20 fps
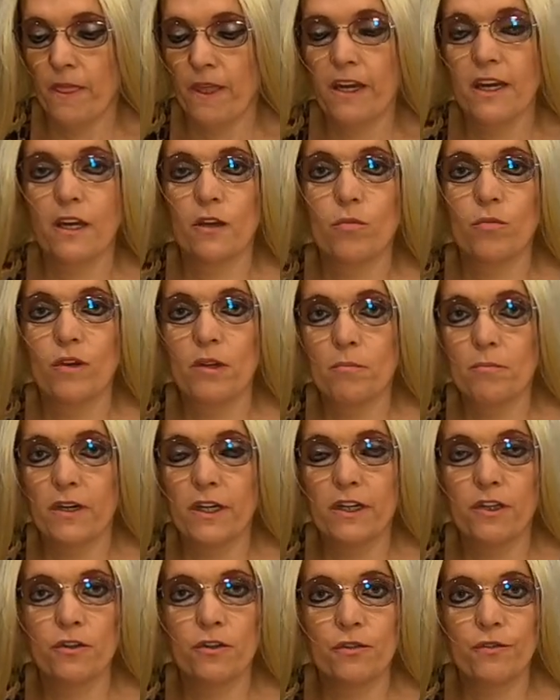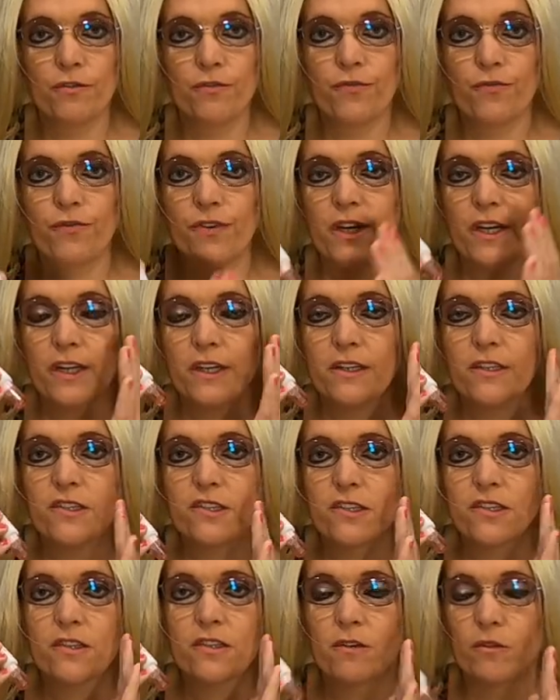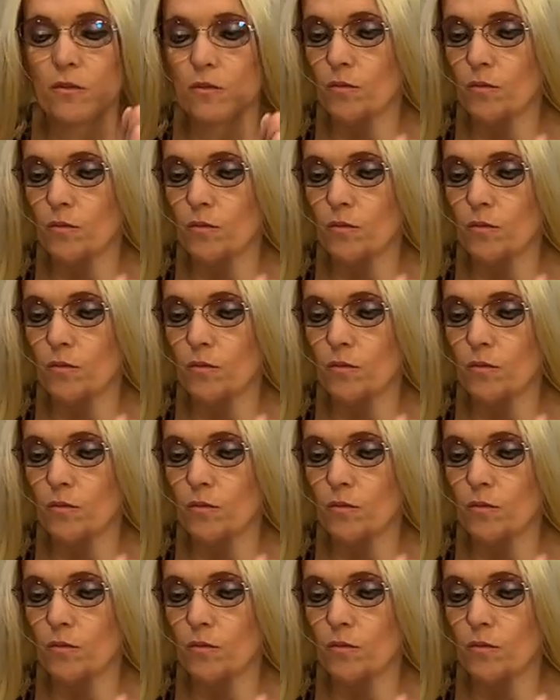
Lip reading: it will make your face